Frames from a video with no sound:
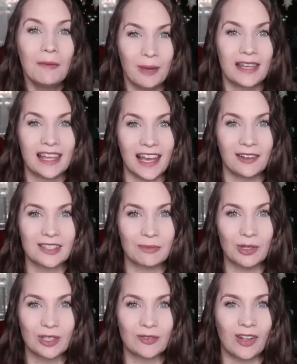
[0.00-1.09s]
picking out some
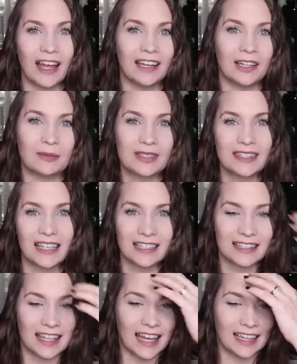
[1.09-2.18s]
useful items,
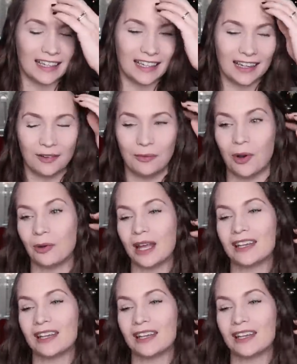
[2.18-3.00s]
things that won't